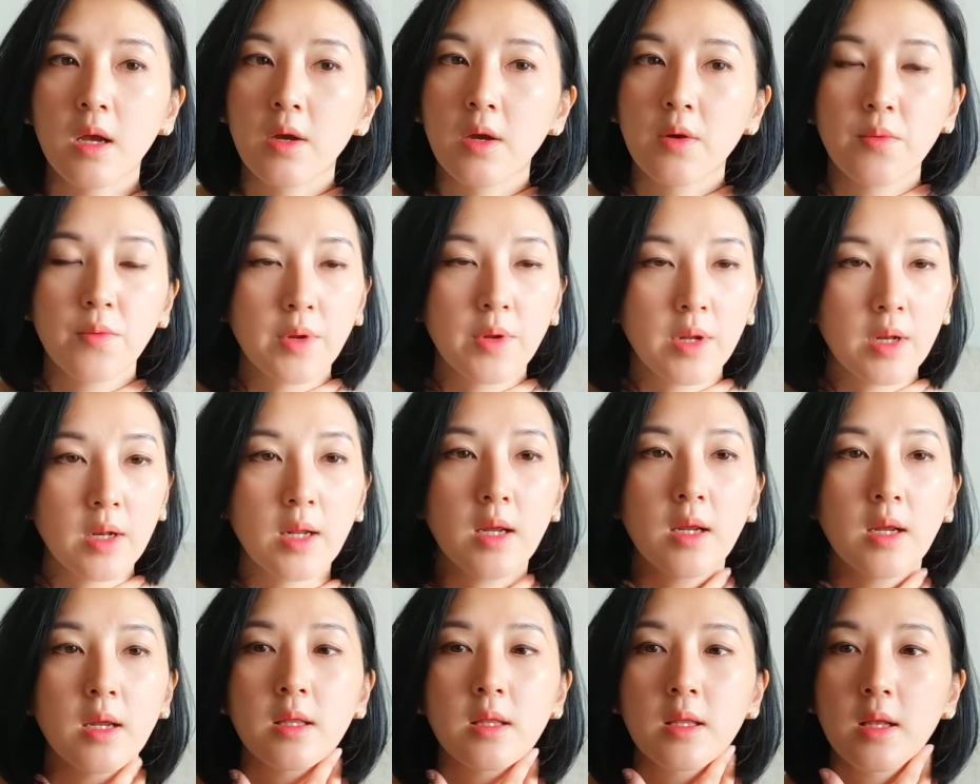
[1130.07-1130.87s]

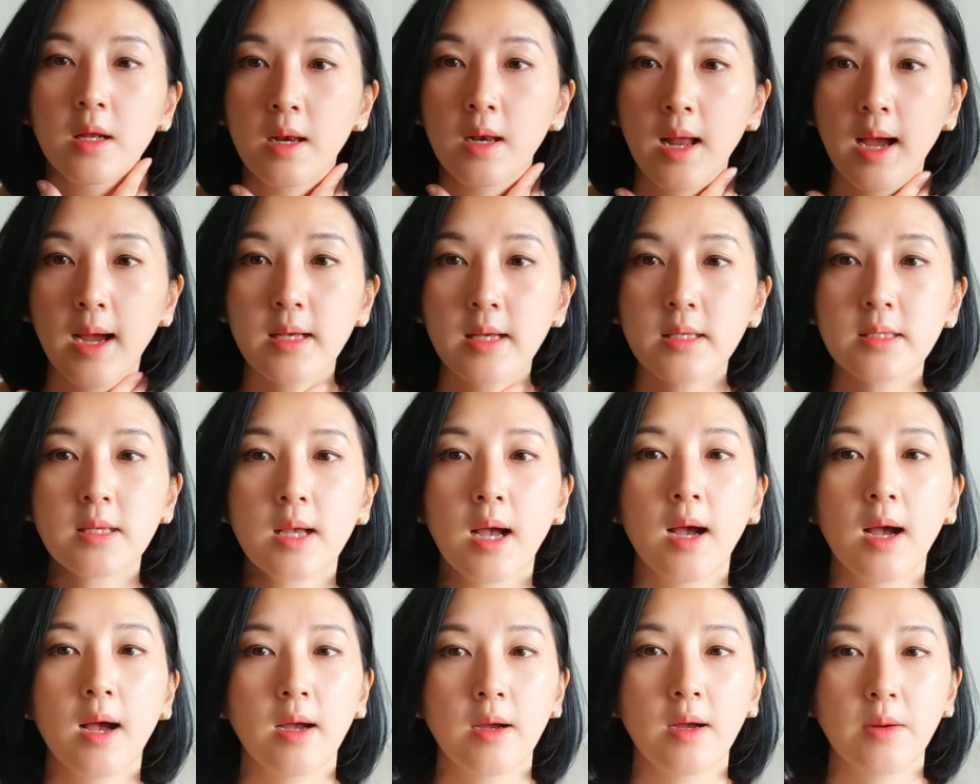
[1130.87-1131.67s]
Really, the lines
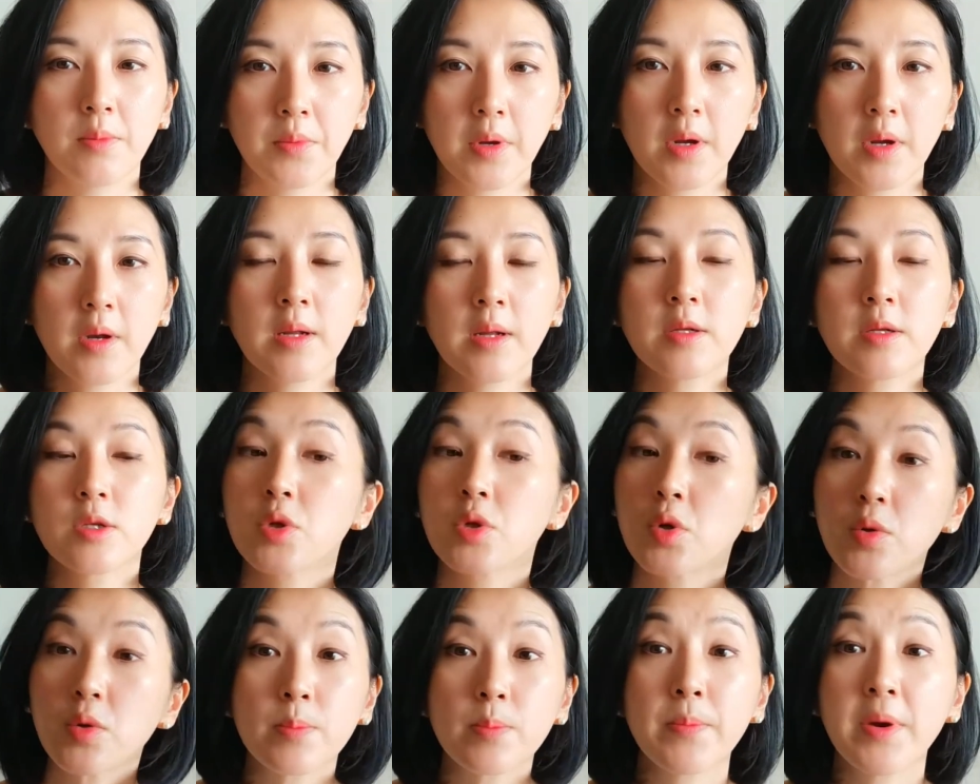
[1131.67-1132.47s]
are appearing
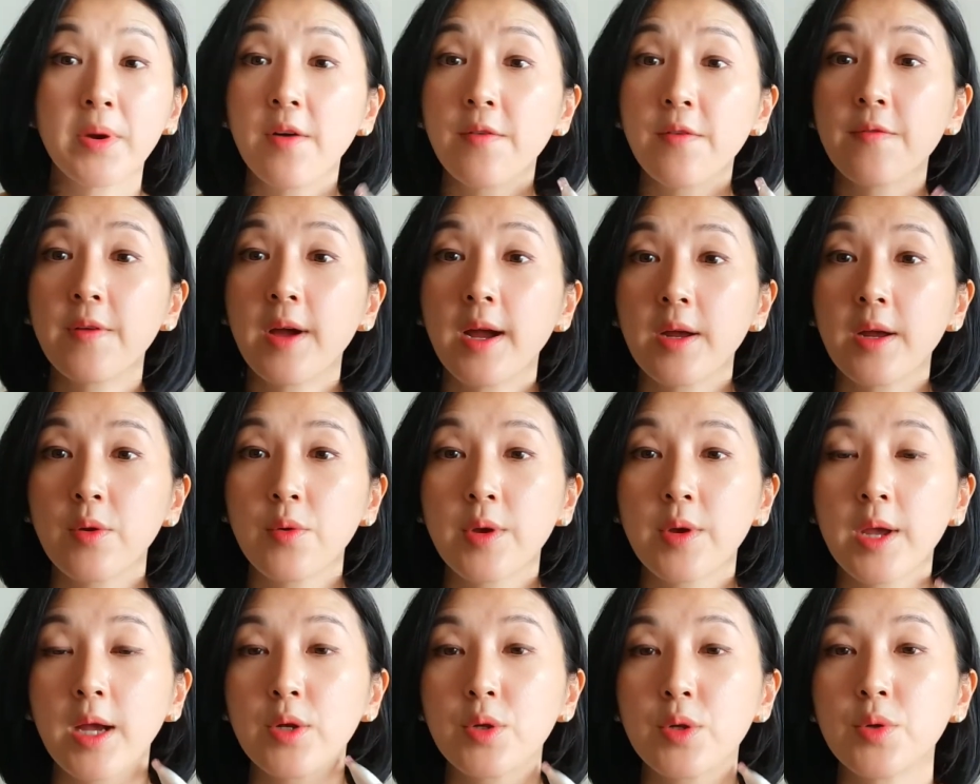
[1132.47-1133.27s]
so perfect. You
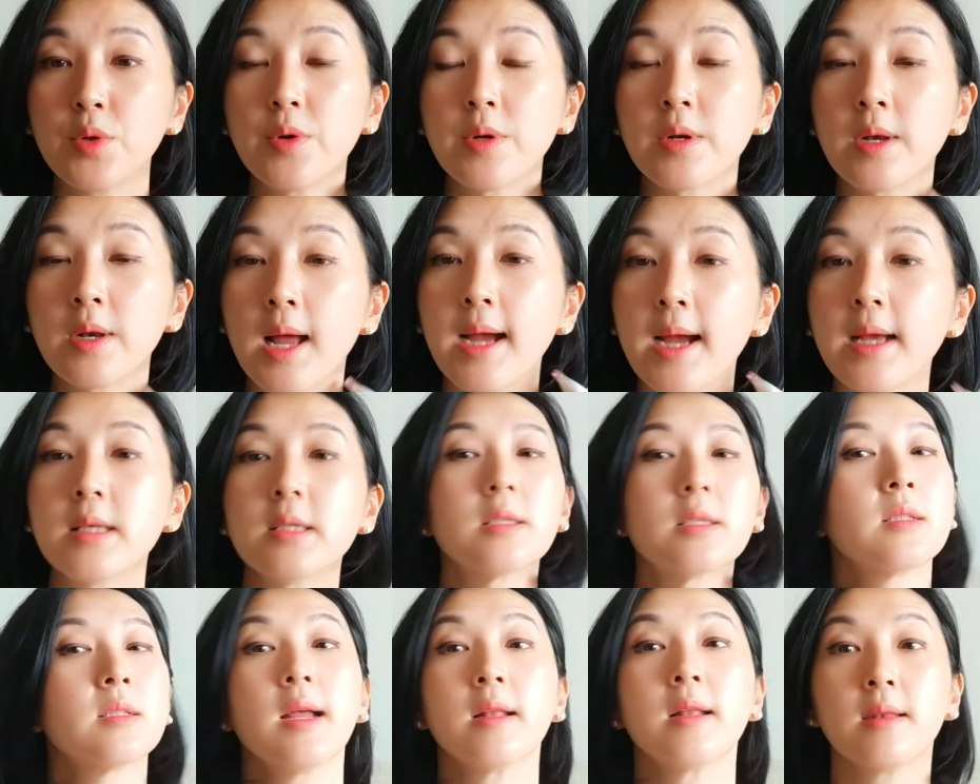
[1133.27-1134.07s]
can do lines.
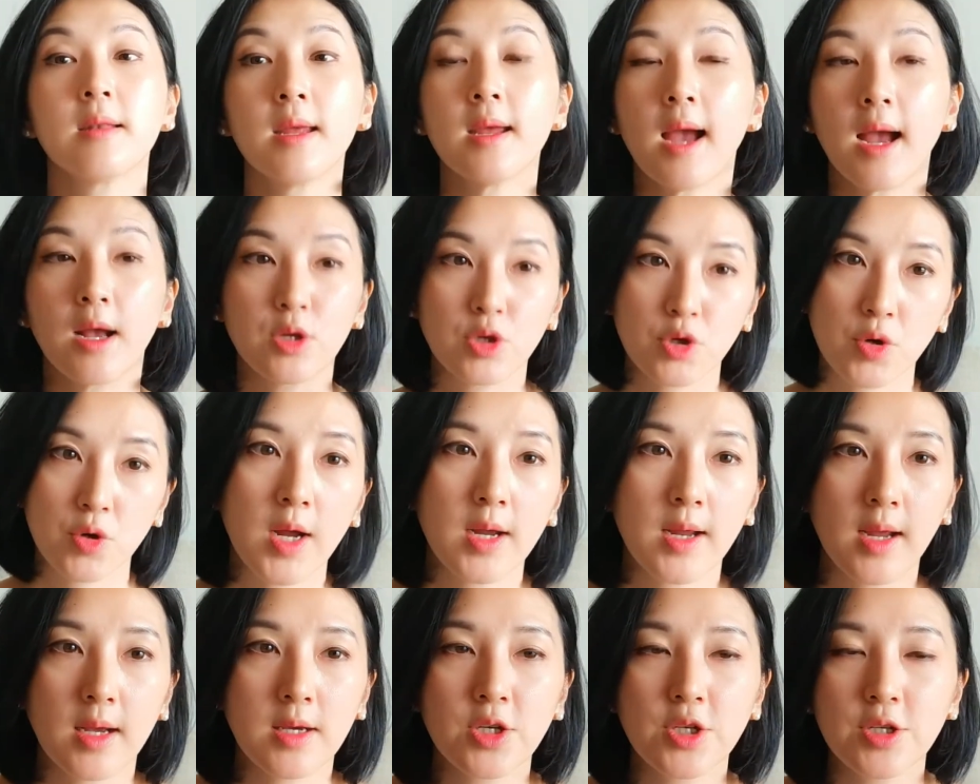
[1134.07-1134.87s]
That day I
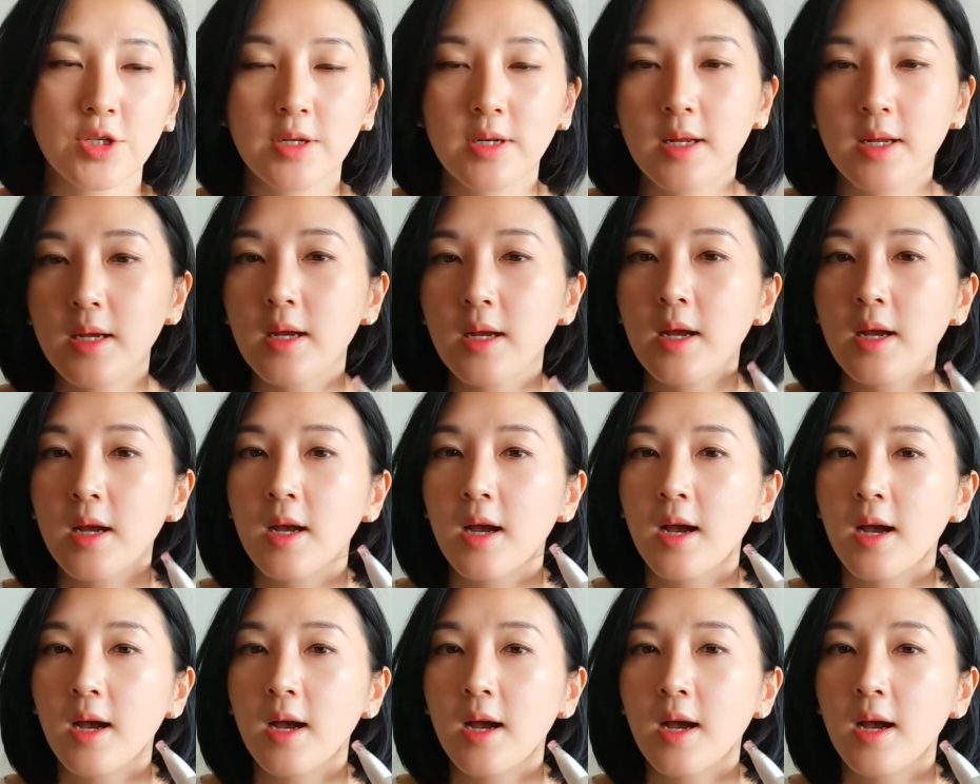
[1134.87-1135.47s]
try actually.